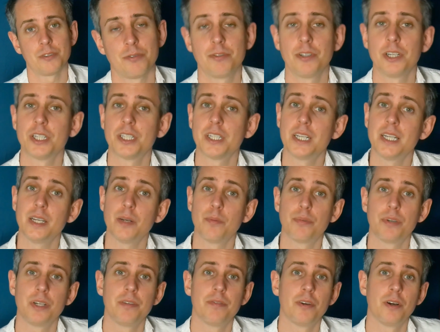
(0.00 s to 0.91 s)
Firstly, a
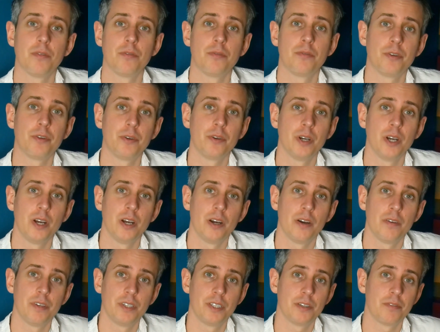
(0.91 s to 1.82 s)
brief overview
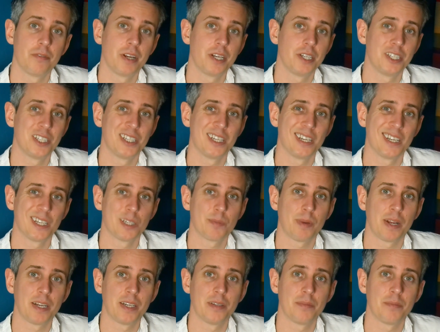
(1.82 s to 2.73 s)
of his adventures in
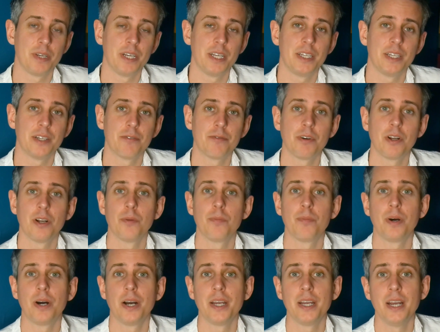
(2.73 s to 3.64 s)
expanded media, followed
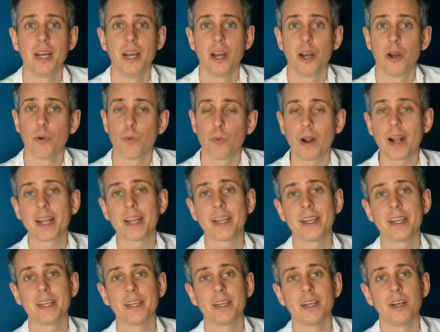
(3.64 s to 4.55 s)
by a
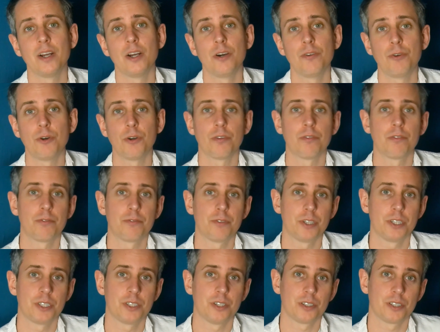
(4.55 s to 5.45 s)
ranking of all of the
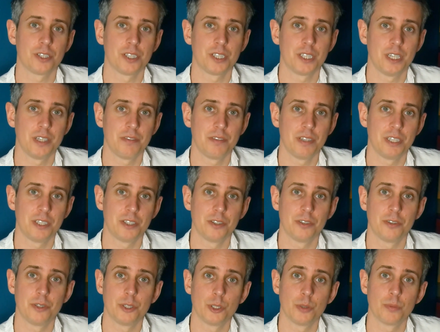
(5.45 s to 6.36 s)
first Doctor's TV
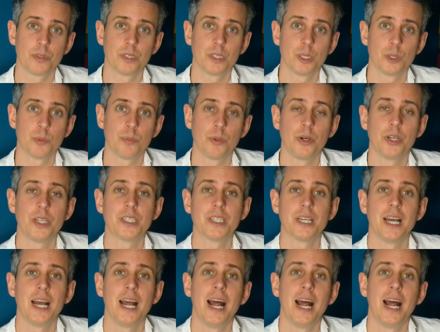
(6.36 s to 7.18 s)
stories up to this point,